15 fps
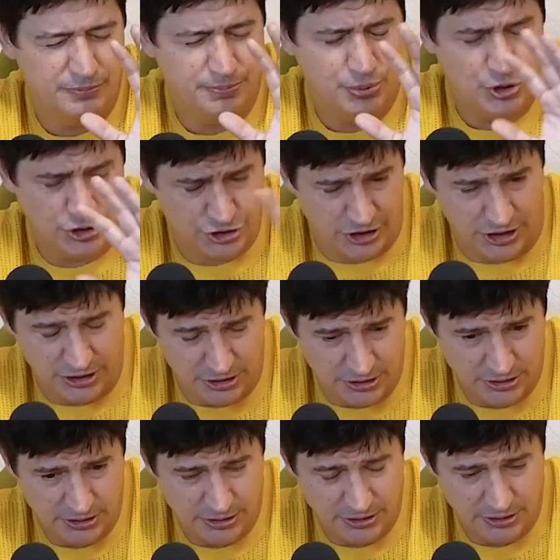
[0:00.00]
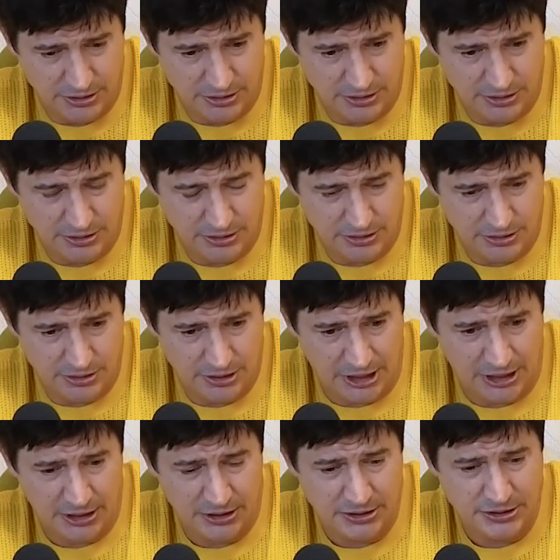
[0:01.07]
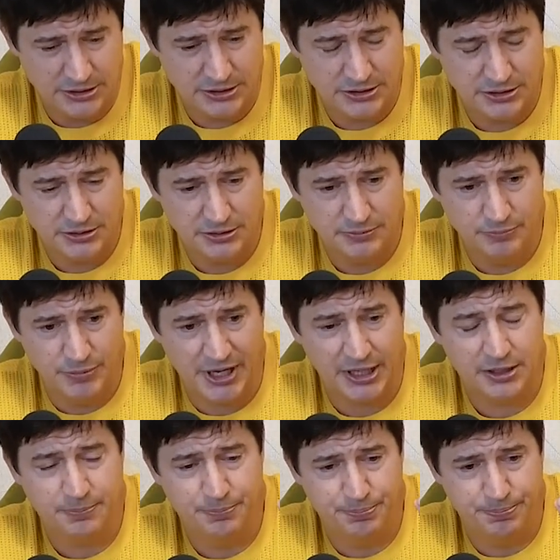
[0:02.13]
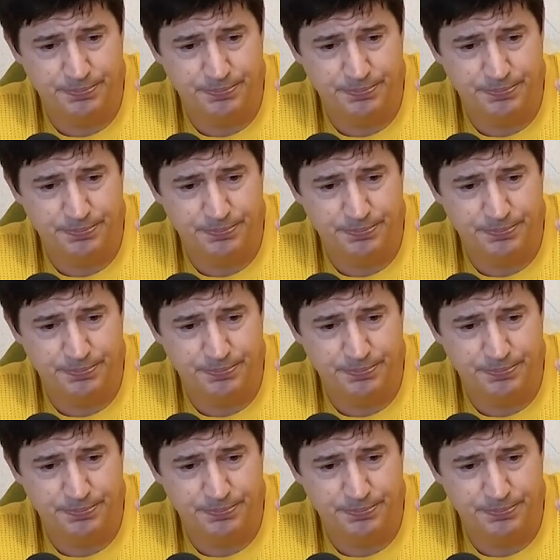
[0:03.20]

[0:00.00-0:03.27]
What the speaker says: push it and make